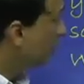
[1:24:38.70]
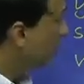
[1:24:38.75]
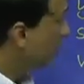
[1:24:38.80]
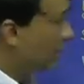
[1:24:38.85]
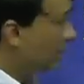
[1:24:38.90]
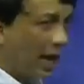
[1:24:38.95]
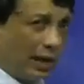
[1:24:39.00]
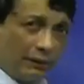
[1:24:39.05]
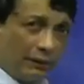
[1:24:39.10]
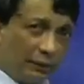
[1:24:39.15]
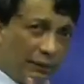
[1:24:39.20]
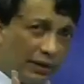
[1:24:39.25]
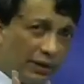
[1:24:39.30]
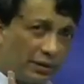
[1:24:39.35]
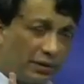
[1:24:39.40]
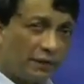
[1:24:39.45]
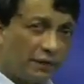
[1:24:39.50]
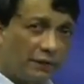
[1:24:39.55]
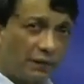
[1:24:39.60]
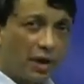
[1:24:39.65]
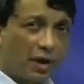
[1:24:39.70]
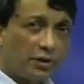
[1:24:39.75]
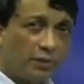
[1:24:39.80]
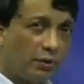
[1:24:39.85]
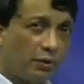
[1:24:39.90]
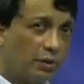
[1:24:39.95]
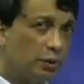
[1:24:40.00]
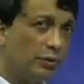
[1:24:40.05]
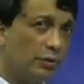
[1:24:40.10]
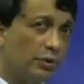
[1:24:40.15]
but I'll finish this
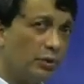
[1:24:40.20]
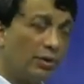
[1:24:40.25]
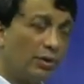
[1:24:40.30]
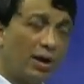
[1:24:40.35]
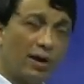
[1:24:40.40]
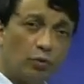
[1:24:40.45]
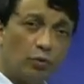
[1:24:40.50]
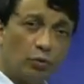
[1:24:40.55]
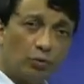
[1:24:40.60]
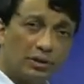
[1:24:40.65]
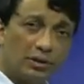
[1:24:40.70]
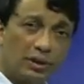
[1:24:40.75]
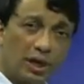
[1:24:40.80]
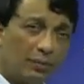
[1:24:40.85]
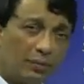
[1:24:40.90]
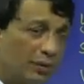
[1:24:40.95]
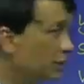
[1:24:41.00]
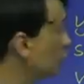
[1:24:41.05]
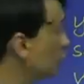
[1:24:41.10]
fast because we don't have too much time,